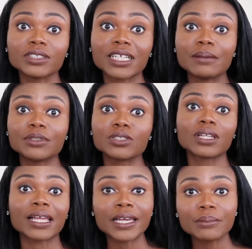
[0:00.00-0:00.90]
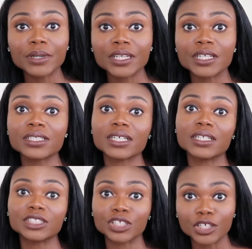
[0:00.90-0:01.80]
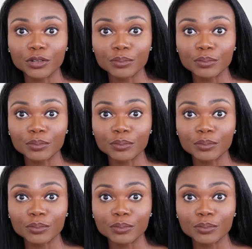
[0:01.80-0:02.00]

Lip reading: on time to client meetings and internal